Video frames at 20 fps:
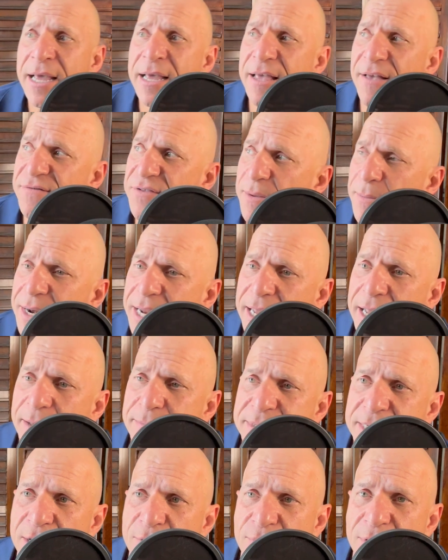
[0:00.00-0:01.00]
If somebody
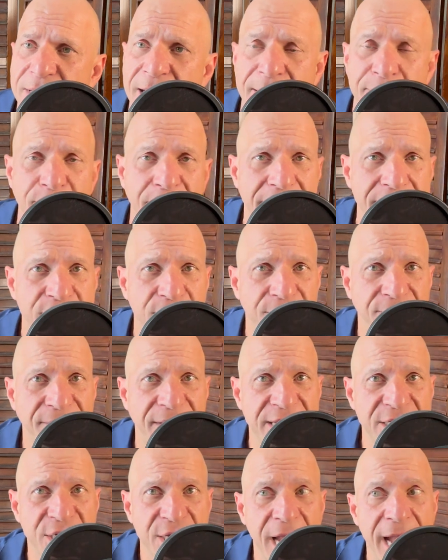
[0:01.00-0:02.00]
comes in with like plantar
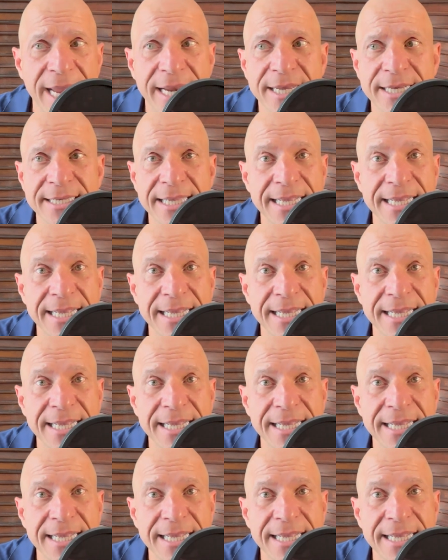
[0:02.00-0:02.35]
fasciitis,